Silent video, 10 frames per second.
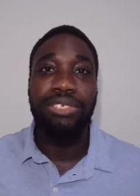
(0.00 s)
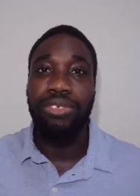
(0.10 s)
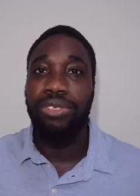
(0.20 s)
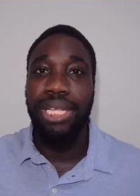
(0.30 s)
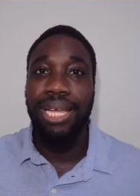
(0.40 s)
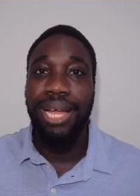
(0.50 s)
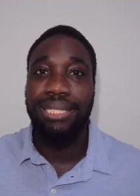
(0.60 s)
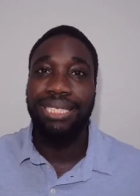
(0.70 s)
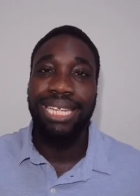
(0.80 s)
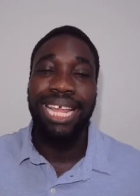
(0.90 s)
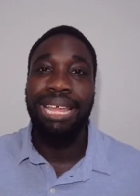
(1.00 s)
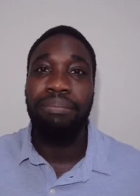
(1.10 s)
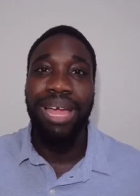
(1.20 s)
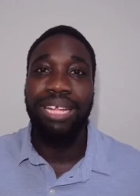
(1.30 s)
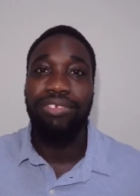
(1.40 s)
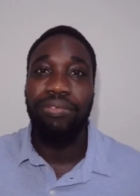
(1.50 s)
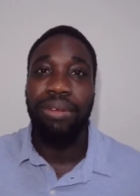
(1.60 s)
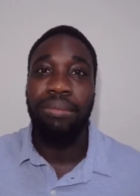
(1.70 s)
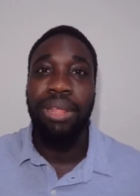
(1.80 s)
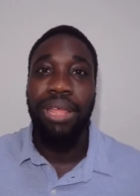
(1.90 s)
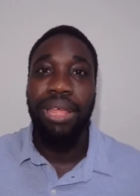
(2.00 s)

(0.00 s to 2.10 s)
socially conscious, and impact driven